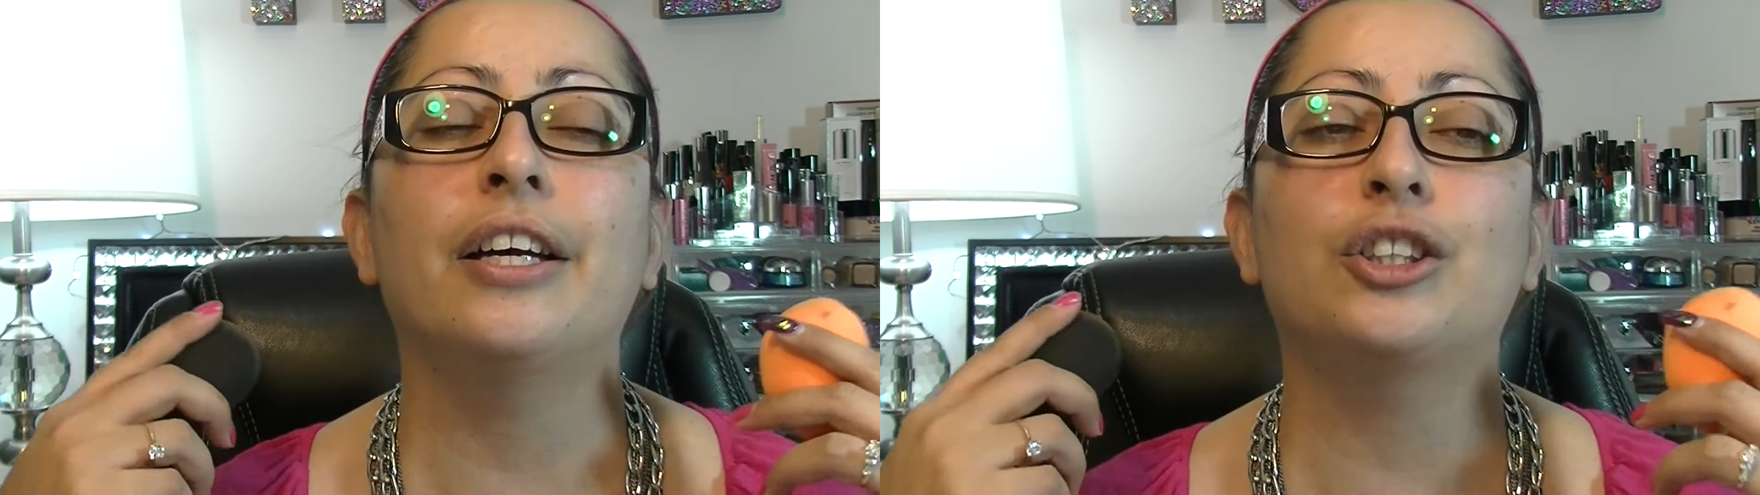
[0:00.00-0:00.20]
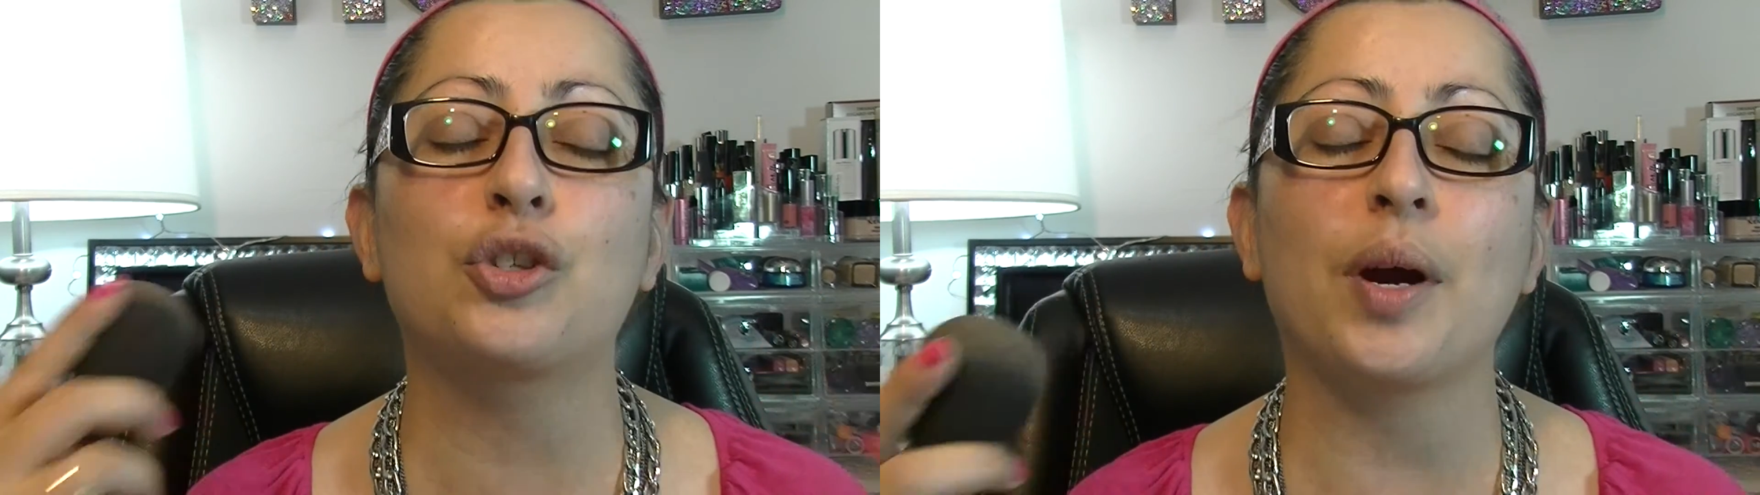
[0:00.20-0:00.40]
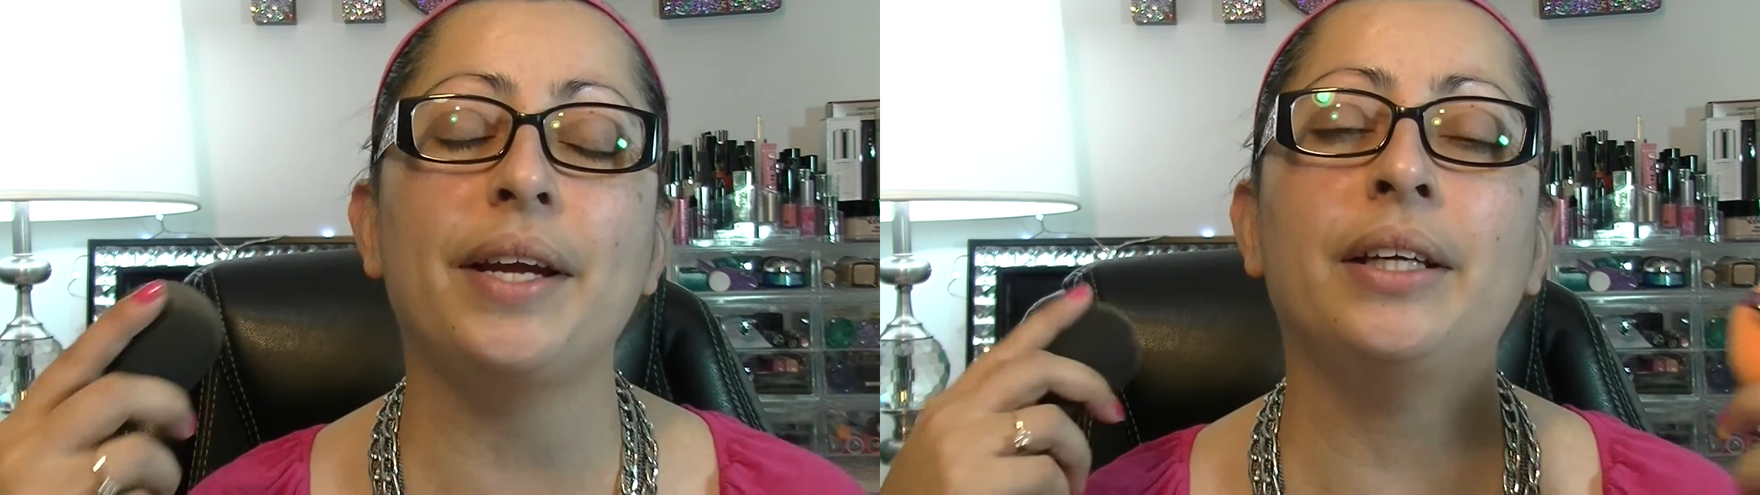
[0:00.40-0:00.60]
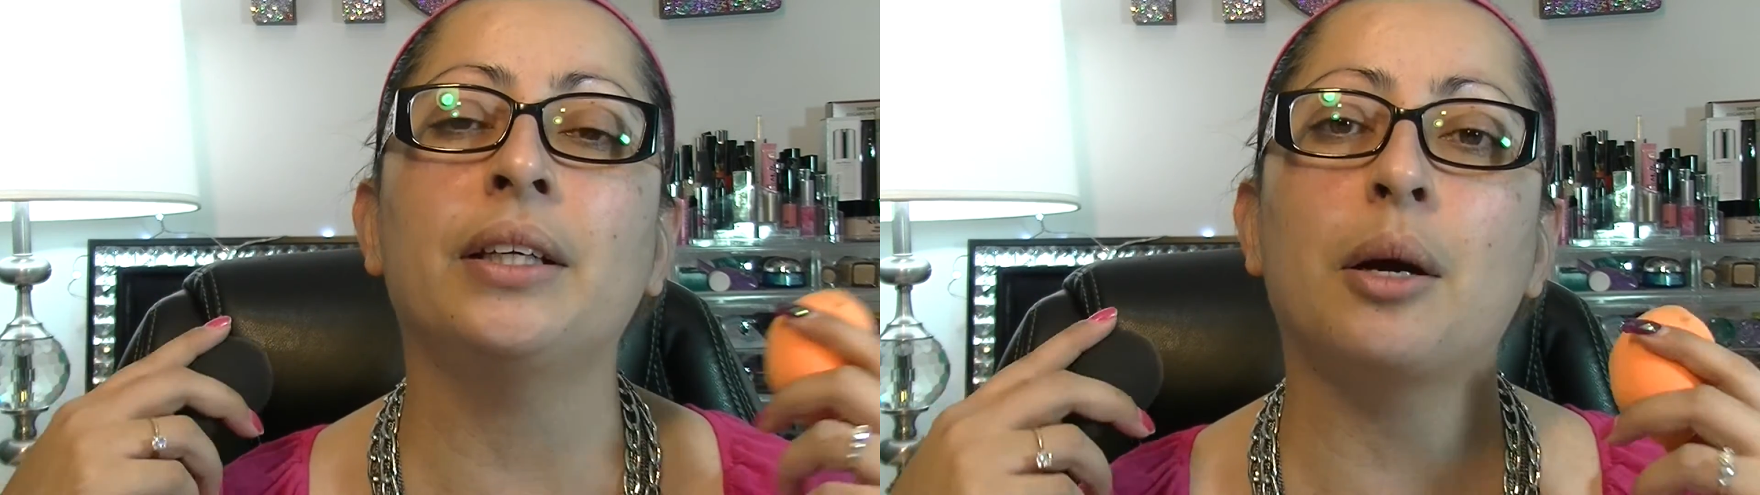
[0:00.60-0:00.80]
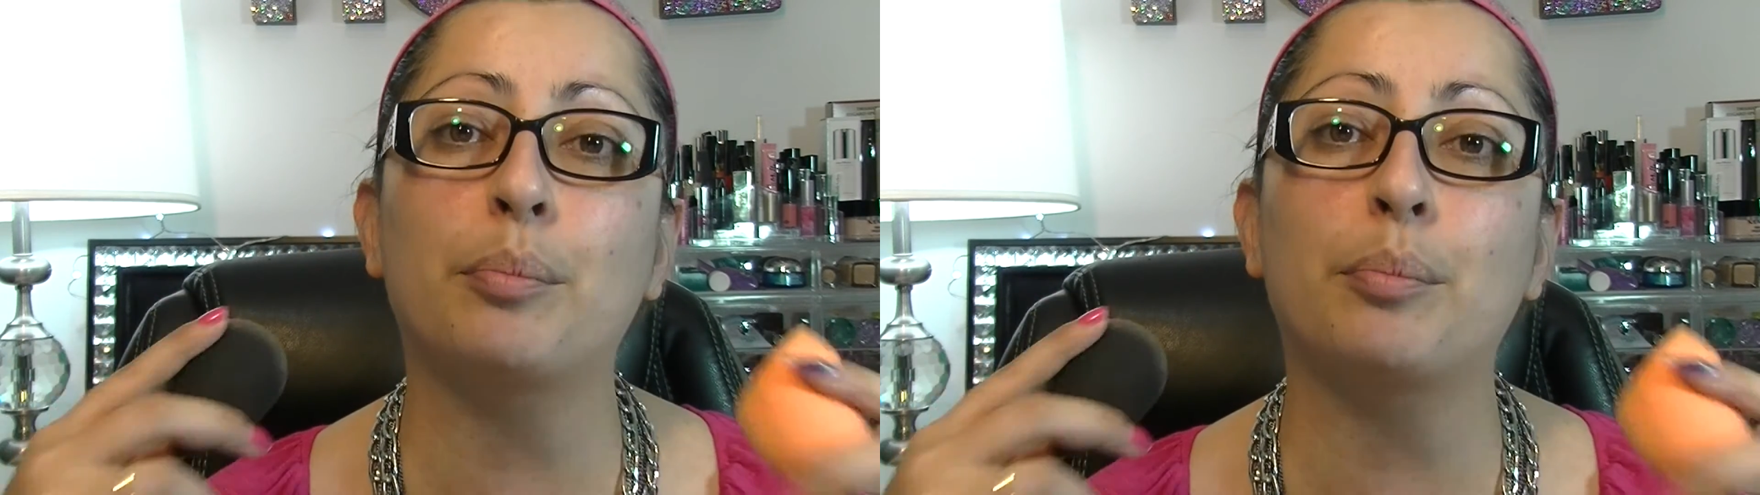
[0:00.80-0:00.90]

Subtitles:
trying